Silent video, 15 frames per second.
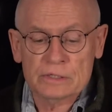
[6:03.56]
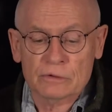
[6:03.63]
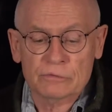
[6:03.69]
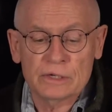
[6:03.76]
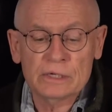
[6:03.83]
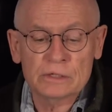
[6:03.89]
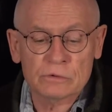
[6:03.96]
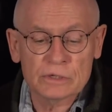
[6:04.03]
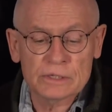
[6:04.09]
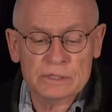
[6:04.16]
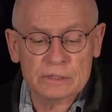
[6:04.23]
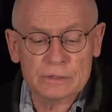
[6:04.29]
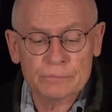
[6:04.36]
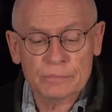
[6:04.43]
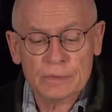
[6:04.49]
of
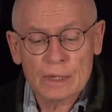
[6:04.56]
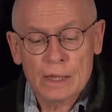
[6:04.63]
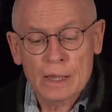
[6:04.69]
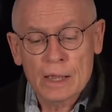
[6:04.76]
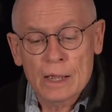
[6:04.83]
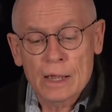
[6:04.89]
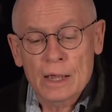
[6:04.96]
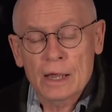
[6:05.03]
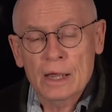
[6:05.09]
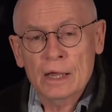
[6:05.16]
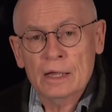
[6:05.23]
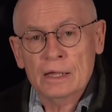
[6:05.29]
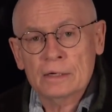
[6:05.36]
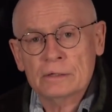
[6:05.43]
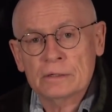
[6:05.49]
interest.
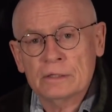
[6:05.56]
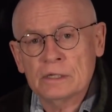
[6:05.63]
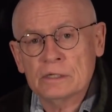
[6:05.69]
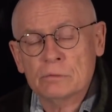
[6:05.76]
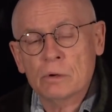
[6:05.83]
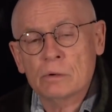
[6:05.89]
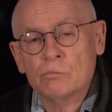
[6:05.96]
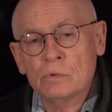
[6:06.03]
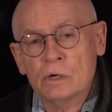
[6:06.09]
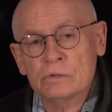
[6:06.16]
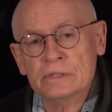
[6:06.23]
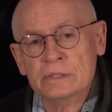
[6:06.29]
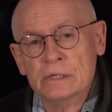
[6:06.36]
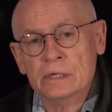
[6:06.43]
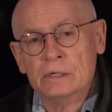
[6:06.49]
And these were
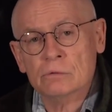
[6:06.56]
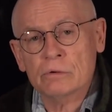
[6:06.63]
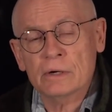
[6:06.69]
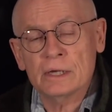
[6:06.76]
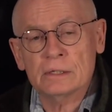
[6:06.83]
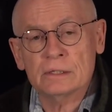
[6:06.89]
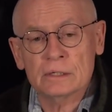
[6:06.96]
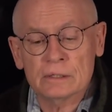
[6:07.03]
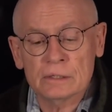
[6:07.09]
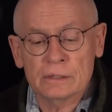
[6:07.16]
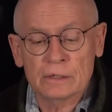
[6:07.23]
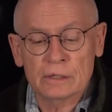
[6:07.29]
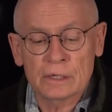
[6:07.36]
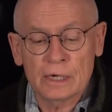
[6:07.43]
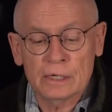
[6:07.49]
mostly created in
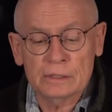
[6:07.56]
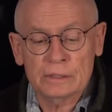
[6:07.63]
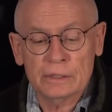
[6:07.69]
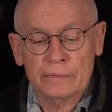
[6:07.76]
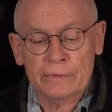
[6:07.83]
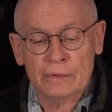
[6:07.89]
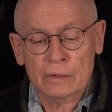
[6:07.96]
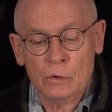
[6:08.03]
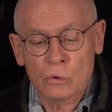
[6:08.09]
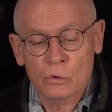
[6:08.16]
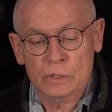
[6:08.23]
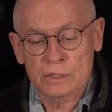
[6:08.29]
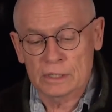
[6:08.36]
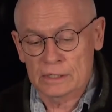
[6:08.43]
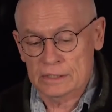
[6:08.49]
the
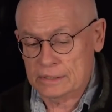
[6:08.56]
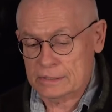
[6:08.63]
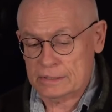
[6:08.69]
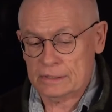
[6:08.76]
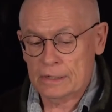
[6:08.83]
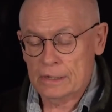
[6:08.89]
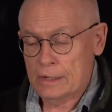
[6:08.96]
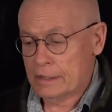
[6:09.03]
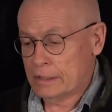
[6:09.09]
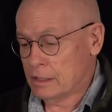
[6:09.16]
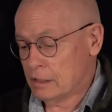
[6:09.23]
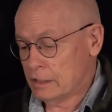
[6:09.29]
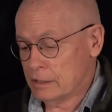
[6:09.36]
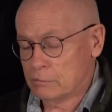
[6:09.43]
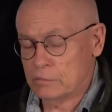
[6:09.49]
1930s.
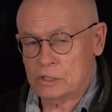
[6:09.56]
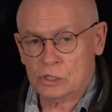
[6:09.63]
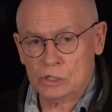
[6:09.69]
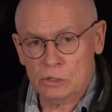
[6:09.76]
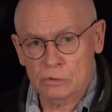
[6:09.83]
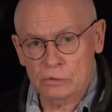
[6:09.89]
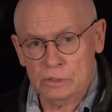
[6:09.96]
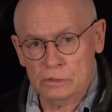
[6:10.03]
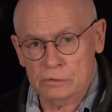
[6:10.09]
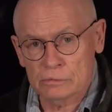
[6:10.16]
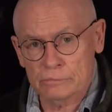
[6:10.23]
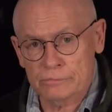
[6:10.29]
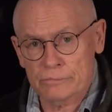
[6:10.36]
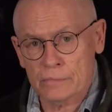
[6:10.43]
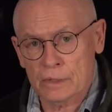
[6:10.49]
Now let me show
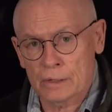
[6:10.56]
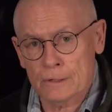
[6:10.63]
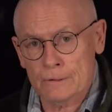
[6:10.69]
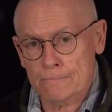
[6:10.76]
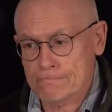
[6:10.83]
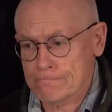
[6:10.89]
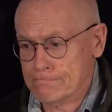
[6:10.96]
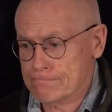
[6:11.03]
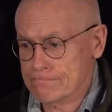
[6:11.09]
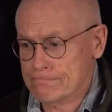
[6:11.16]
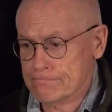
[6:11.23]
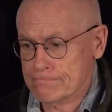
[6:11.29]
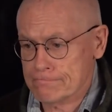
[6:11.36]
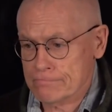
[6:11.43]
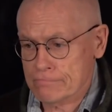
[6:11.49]
you
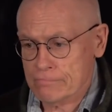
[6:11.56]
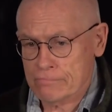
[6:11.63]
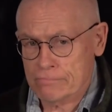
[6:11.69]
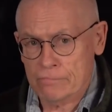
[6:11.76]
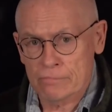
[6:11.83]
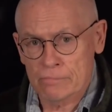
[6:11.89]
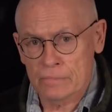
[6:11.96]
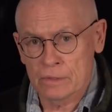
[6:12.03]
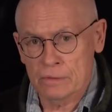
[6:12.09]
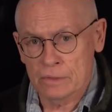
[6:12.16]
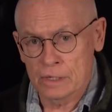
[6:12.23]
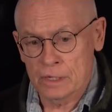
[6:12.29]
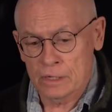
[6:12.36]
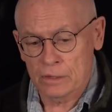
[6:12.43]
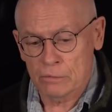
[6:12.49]

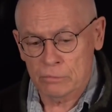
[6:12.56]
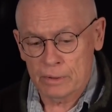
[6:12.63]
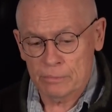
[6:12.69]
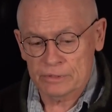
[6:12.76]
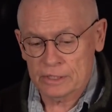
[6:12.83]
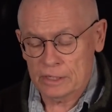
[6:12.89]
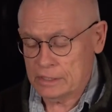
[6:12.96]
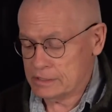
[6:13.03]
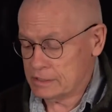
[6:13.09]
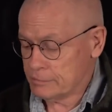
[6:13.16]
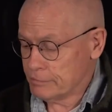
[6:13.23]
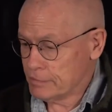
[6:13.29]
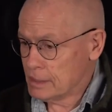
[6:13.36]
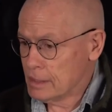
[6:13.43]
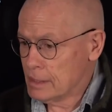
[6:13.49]
the other websites.
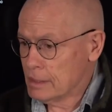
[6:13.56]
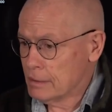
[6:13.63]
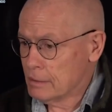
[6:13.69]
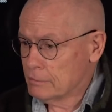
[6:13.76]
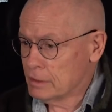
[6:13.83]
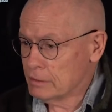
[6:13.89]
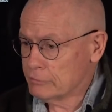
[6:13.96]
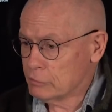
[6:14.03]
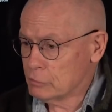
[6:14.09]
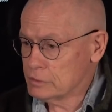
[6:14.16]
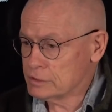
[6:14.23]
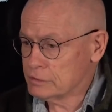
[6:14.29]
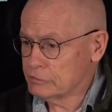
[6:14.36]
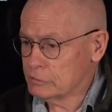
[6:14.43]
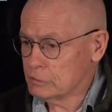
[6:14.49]
Well,
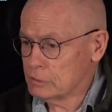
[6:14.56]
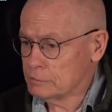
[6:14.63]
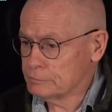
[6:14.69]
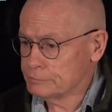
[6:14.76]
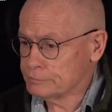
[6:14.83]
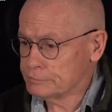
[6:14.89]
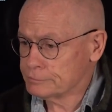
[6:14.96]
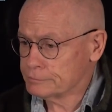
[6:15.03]
first of all,